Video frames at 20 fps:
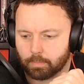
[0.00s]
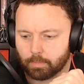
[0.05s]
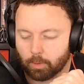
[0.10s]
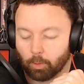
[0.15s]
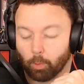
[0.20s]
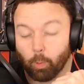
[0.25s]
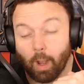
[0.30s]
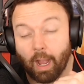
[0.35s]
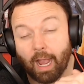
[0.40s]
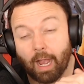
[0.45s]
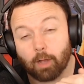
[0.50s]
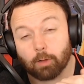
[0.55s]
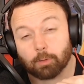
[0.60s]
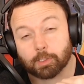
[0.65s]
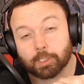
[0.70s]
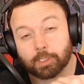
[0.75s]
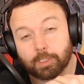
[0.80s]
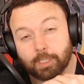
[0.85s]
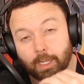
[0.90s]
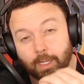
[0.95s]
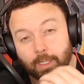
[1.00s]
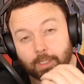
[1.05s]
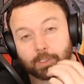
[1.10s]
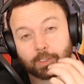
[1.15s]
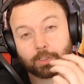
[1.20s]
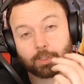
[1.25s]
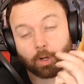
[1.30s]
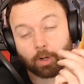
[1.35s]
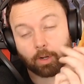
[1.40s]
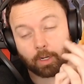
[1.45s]
Wow, 6
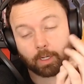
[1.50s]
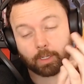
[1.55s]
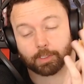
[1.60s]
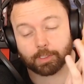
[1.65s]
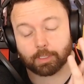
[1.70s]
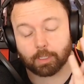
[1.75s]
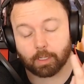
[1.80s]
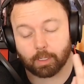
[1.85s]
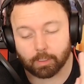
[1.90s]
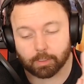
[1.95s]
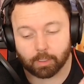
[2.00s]
starting cities.